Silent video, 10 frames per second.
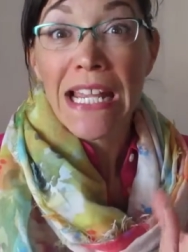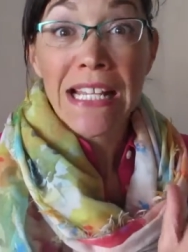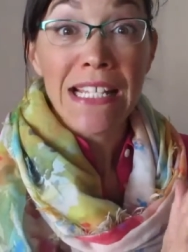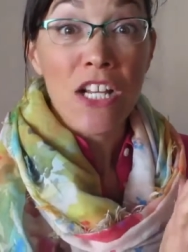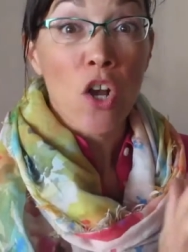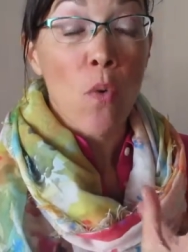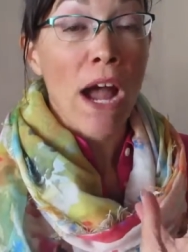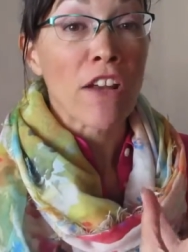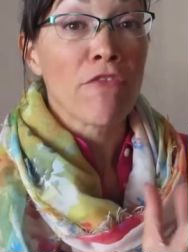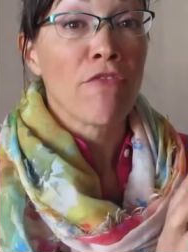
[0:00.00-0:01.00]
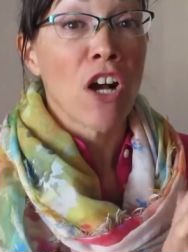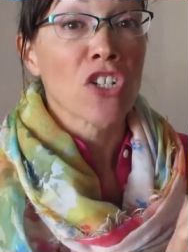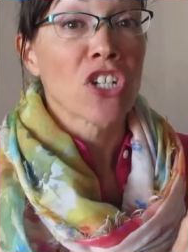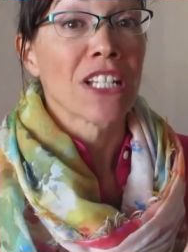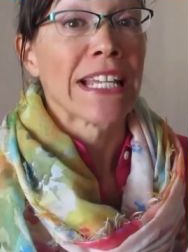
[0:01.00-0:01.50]
isn't quite
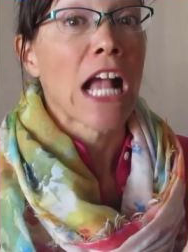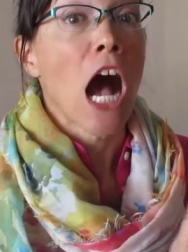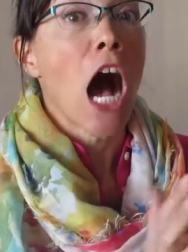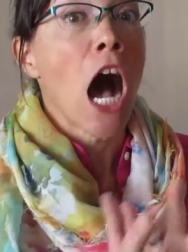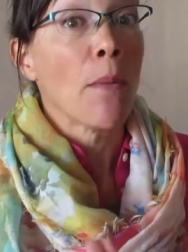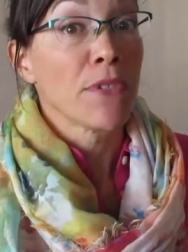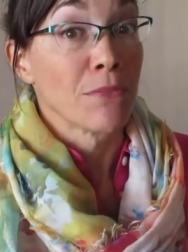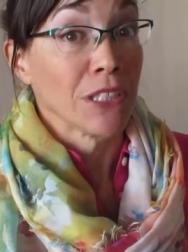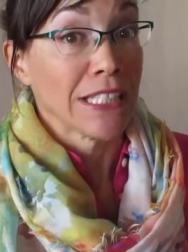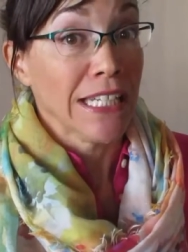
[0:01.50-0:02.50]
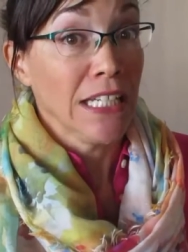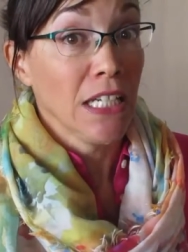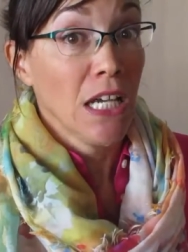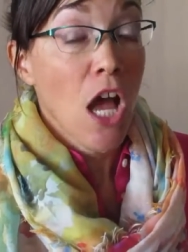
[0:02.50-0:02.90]
functioning optimally,